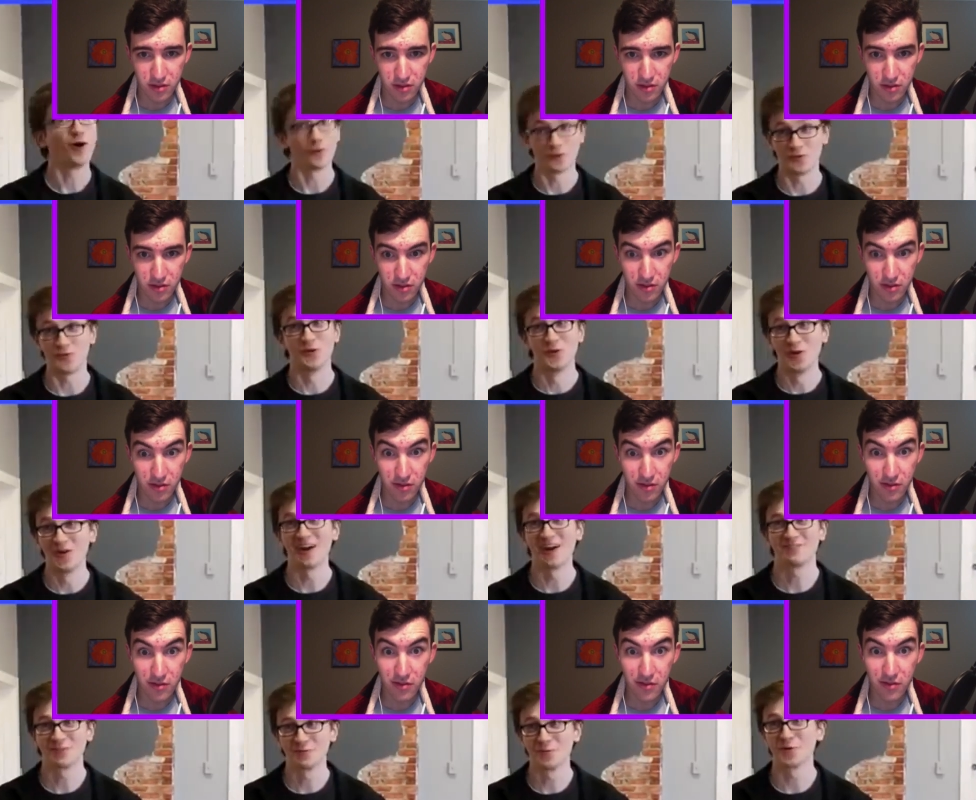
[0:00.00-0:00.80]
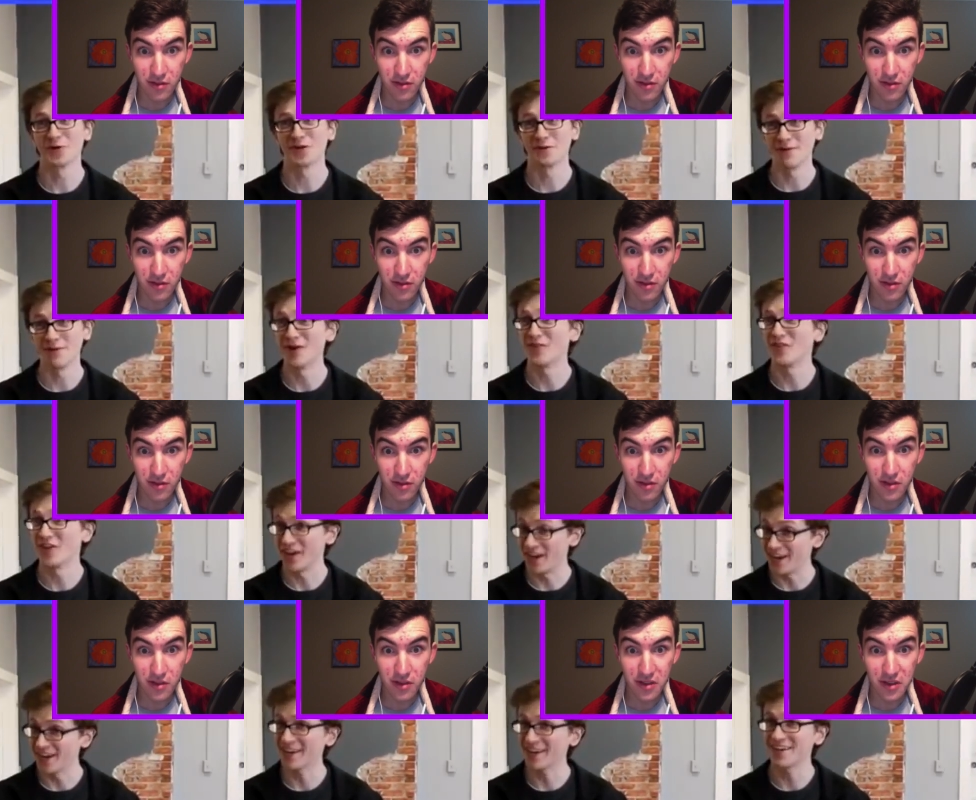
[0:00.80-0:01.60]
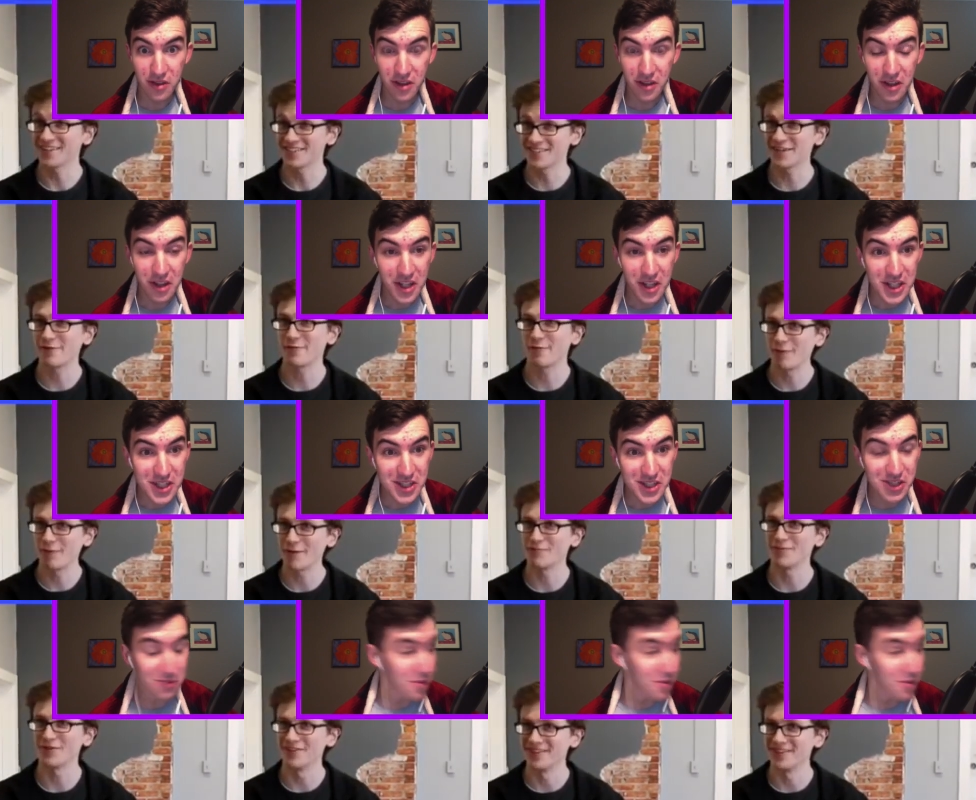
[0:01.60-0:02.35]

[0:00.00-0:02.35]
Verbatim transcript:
Speaker 1: Oh, you don't have to worry about that. I got a secret weapon. Some